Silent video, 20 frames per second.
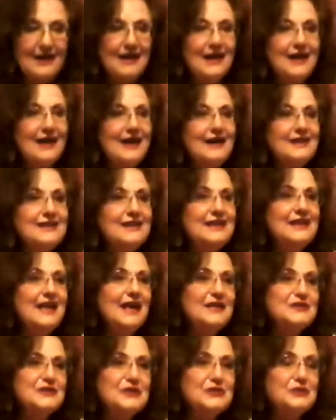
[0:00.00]
And he
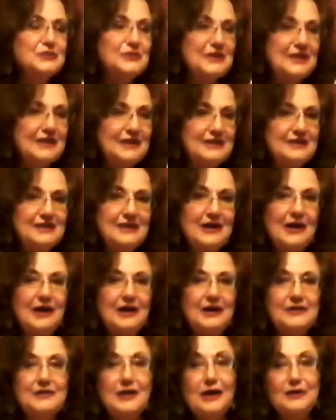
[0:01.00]
has agreed
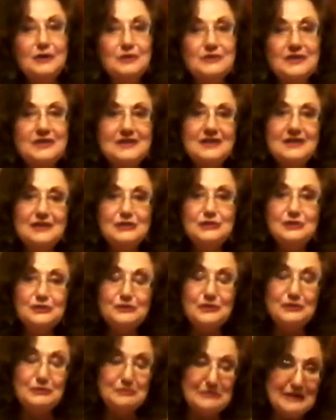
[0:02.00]
not only to
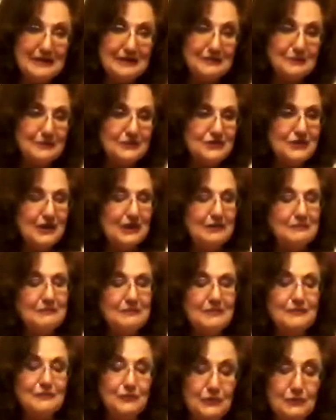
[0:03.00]
interview me, which I'm
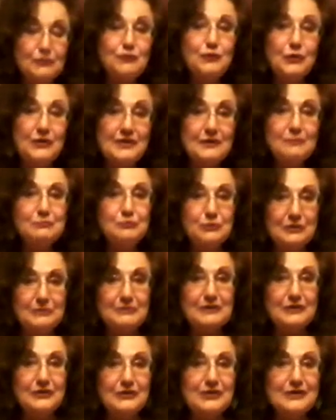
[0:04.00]
for the
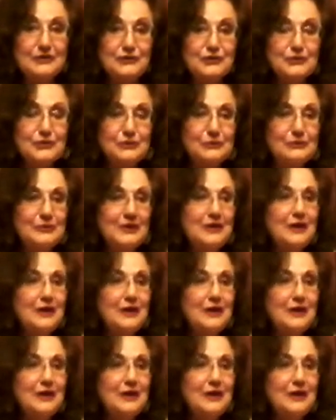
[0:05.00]
premiere issue,